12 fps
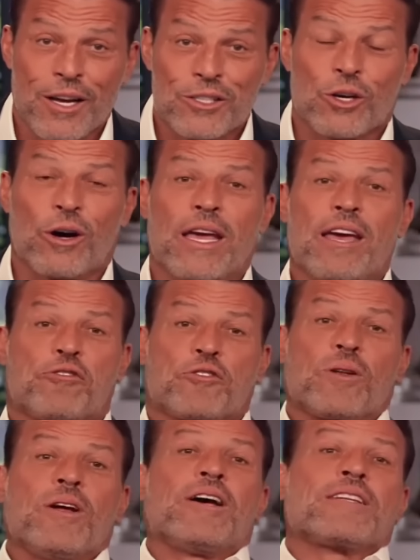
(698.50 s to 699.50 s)
So if
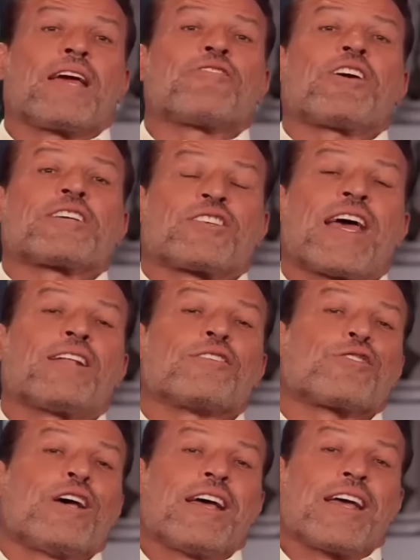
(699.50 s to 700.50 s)
give you a
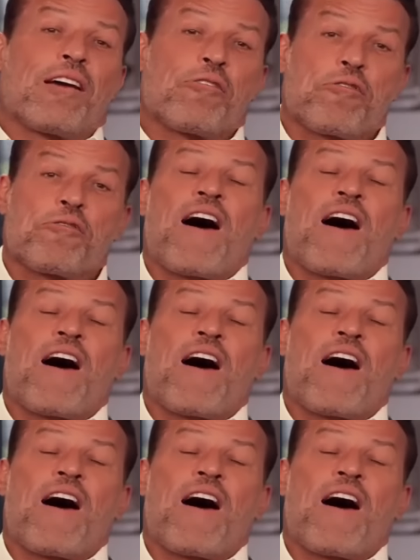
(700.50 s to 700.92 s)
sense, if